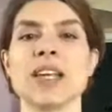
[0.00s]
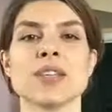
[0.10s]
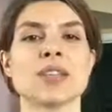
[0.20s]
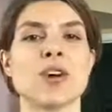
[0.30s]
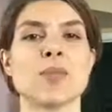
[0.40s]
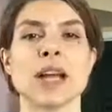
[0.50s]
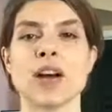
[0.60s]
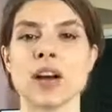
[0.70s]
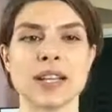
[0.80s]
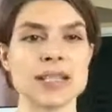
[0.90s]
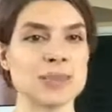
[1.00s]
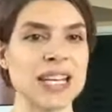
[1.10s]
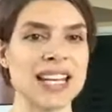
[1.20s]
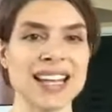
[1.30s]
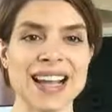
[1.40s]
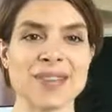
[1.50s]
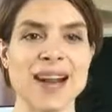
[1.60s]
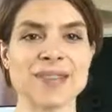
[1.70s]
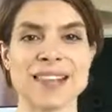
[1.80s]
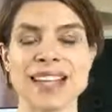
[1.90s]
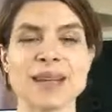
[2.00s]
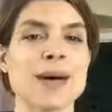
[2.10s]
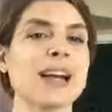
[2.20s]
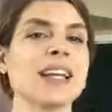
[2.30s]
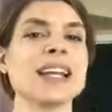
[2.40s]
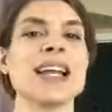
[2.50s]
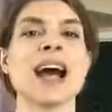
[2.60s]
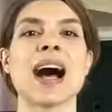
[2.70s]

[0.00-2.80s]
So my heart is beating, I don't have to think about it.